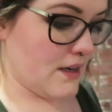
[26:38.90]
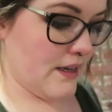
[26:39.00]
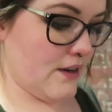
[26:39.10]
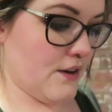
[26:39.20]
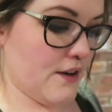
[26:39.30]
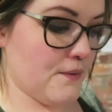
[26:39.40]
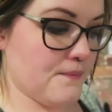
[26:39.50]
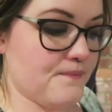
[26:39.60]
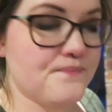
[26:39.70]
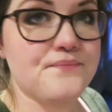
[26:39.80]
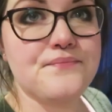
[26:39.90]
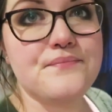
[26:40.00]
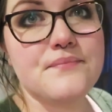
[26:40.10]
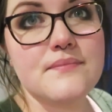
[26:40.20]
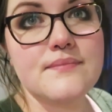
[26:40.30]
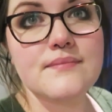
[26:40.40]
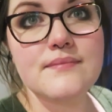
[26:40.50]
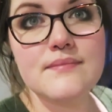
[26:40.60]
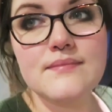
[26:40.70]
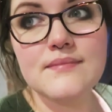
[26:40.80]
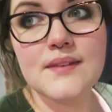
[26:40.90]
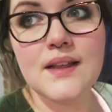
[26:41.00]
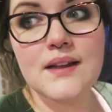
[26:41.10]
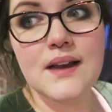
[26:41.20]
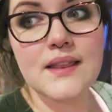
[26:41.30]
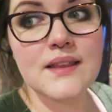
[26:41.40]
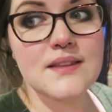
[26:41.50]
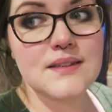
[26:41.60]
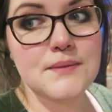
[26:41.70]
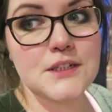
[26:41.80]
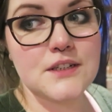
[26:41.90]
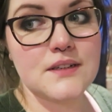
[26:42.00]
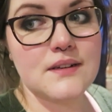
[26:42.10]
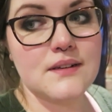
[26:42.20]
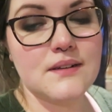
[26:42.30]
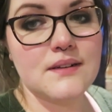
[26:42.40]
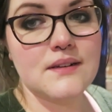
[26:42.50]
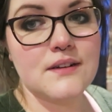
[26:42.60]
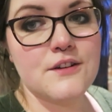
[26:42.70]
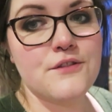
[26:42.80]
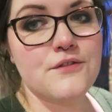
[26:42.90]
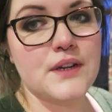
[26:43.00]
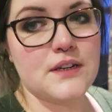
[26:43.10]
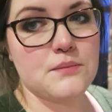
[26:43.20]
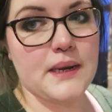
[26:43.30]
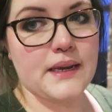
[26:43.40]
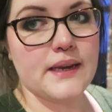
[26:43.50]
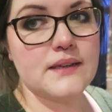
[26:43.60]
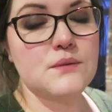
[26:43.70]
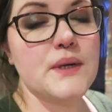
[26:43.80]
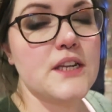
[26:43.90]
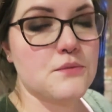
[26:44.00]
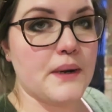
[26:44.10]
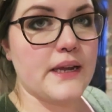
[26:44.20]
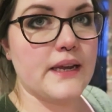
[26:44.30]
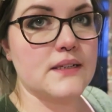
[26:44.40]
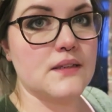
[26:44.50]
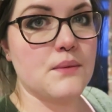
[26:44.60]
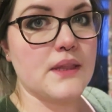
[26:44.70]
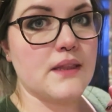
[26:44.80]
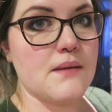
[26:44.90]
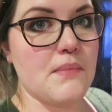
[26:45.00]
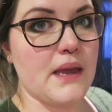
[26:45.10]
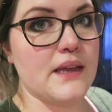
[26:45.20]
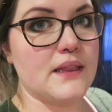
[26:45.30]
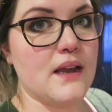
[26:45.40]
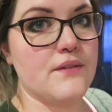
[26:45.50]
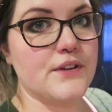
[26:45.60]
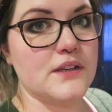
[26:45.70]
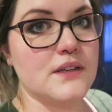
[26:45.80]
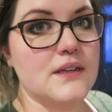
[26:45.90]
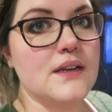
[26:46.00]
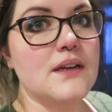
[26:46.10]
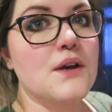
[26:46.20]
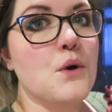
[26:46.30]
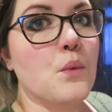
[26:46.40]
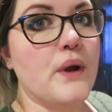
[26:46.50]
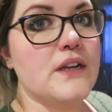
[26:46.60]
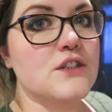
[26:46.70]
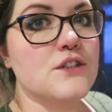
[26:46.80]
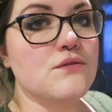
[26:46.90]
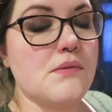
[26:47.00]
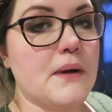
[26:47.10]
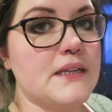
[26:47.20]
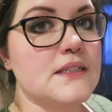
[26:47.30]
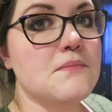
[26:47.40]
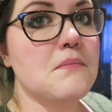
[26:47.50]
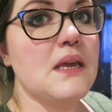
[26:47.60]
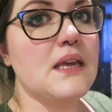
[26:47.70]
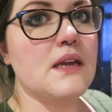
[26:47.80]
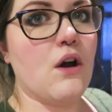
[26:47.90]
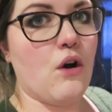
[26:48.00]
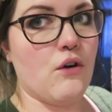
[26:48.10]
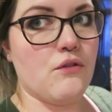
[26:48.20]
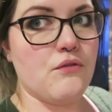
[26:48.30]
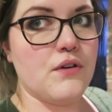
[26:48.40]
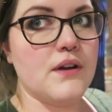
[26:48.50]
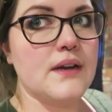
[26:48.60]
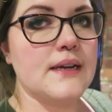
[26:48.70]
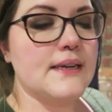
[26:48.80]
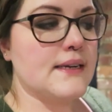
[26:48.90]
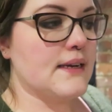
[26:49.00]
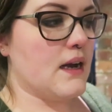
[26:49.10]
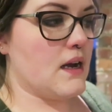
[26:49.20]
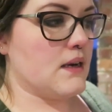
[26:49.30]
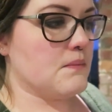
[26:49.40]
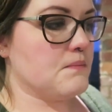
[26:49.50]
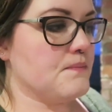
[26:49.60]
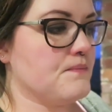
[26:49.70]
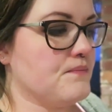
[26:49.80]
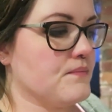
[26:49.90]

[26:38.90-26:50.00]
I don't know. I think they're similar to Finnish pancakes. Swedish pancakes are the one that they bake in the oven, which reminded me of um,